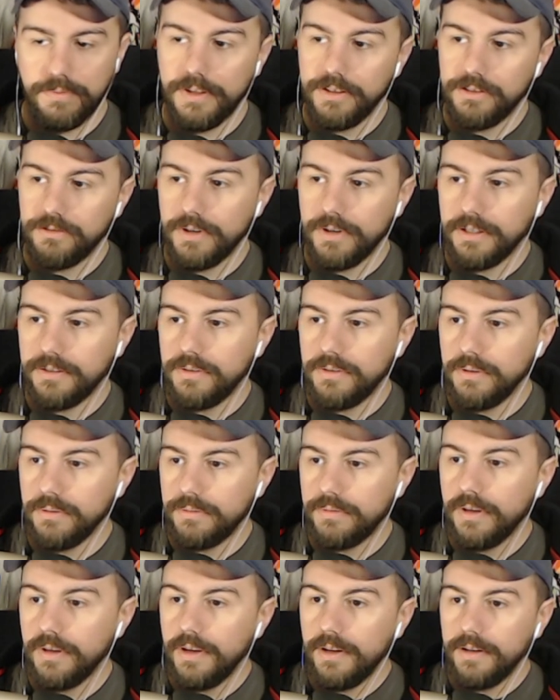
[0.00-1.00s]
This
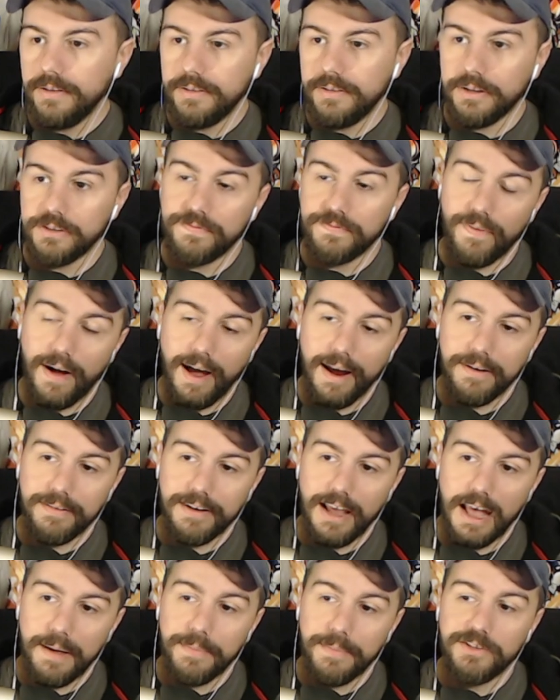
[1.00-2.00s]
Draketooth does fire
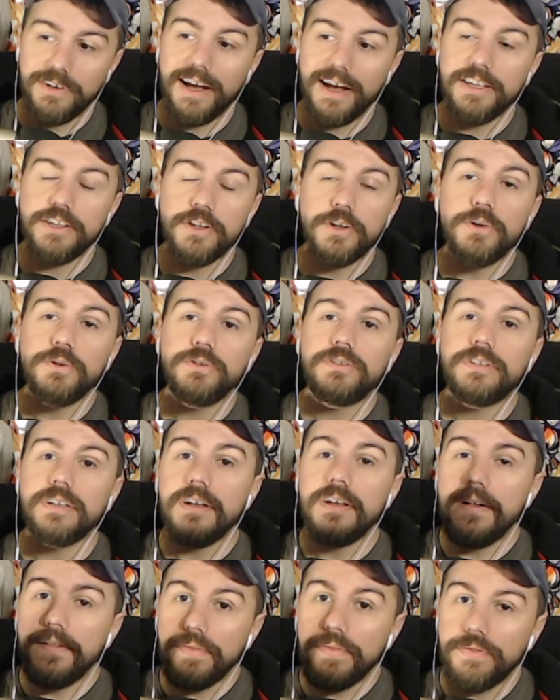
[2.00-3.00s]
damage. I used
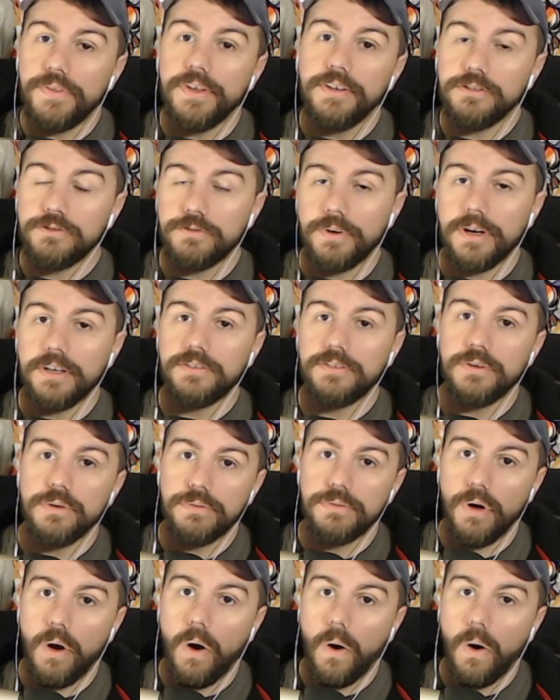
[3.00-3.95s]
this Draketooth